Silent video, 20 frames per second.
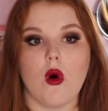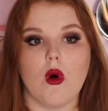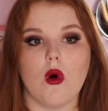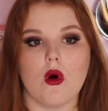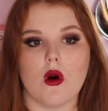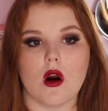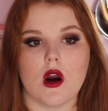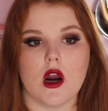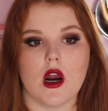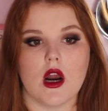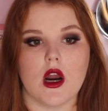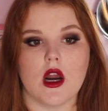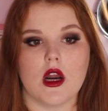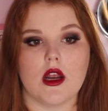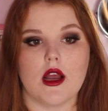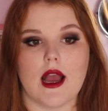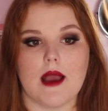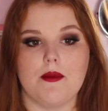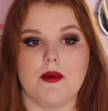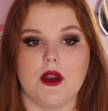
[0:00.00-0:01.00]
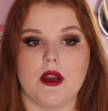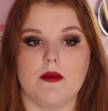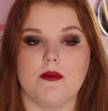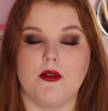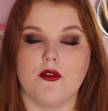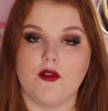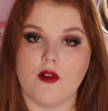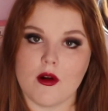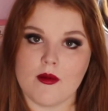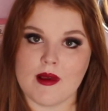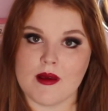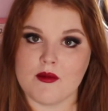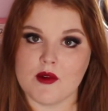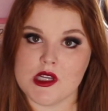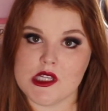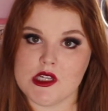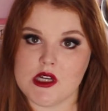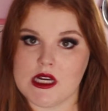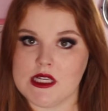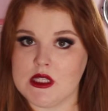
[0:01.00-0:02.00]
or I put it before my
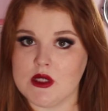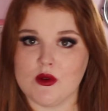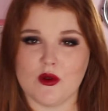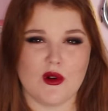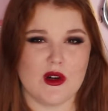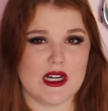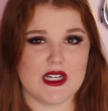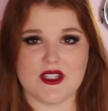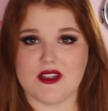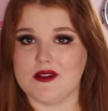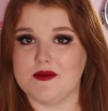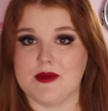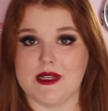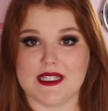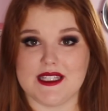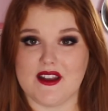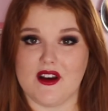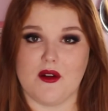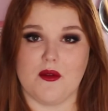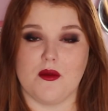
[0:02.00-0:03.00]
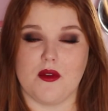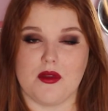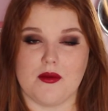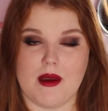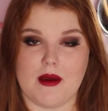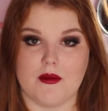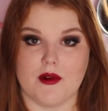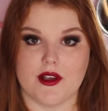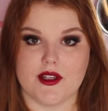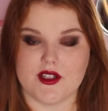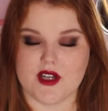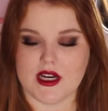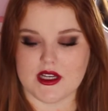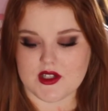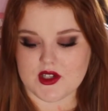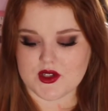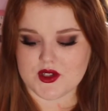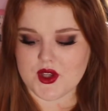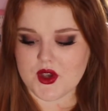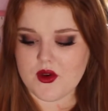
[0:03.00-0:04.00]
moisturizer, or I just mix it in with my
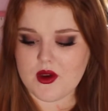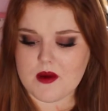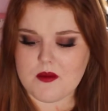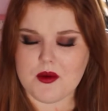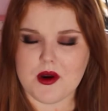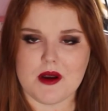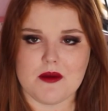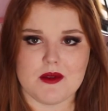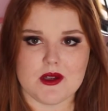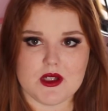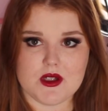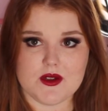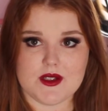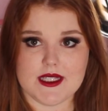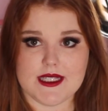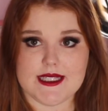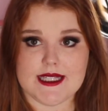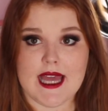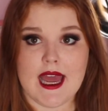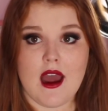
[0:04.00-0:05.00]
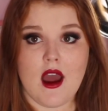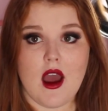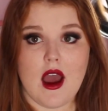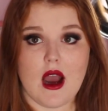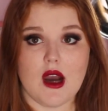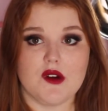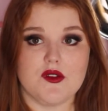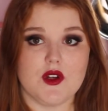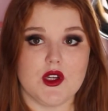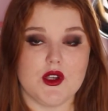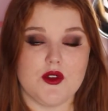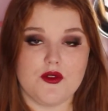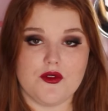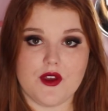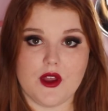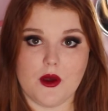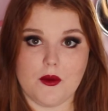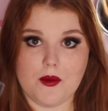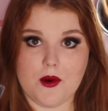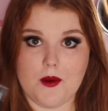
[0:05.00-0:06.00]
moisturizer. So you can pretty much use this however you
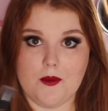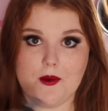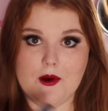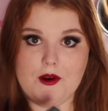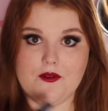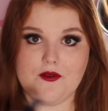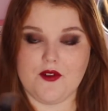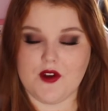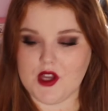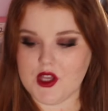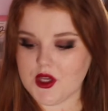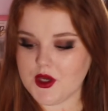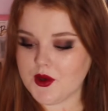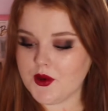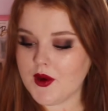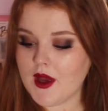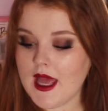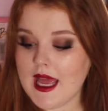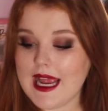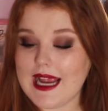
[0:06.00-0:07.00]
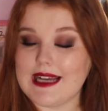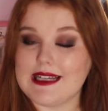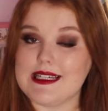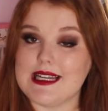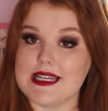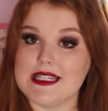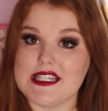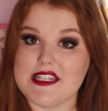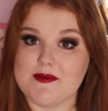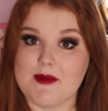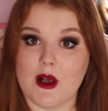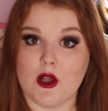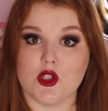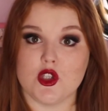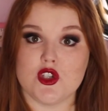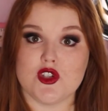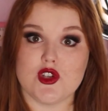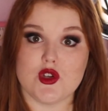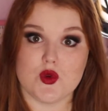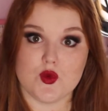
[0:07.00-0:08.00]
feel appropriate for you. It does smell
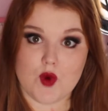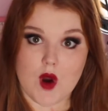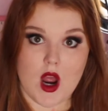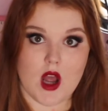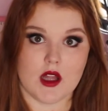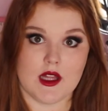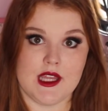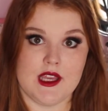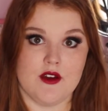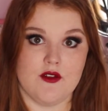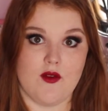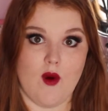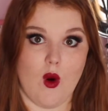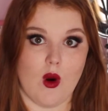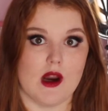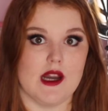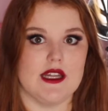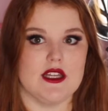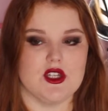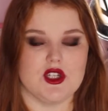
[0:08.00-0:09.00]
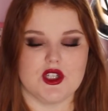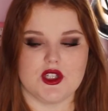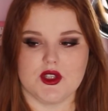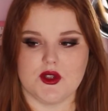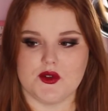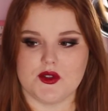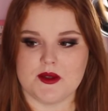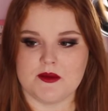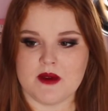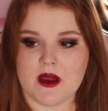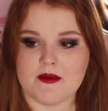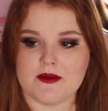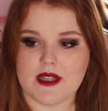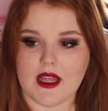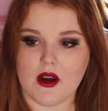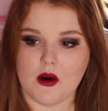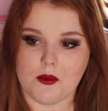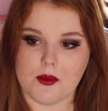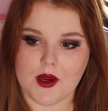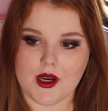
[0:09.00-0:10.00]
strongly of orange, so sometimes
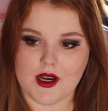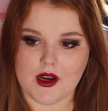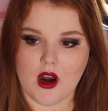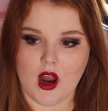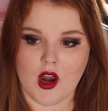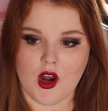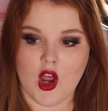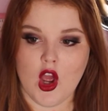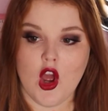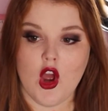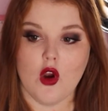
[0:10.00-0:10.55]
I don't put it on